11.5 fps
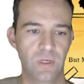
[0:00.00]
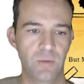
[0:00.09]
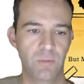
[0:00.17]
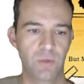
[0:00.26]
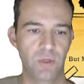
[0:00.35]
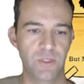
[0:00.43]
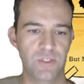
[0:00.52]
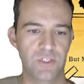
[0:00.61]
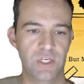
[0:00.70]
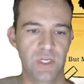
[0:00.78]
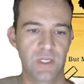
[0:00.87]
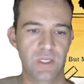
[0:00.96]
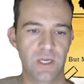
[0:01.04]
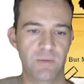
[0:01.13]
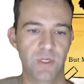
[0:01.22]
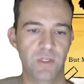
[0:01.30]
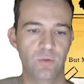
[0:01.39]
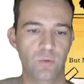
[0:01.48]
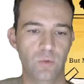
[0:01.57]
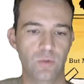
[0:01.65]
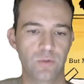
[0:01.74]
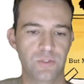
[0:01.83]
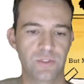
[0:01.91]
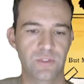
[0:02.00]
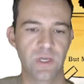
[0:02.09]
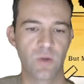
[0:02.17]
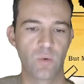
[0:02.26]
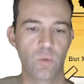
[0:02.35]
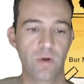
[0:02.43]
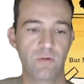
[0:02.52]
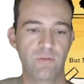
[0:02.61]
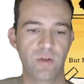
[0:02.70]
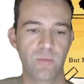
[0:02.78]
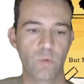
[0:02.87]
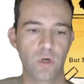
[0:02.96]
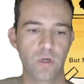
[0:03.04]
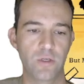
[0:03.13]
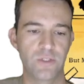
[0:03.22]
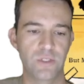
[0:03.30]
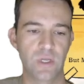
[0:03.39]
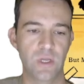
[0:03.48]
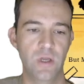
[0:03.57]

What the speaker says: But Miss Chang had many rules, and one of them was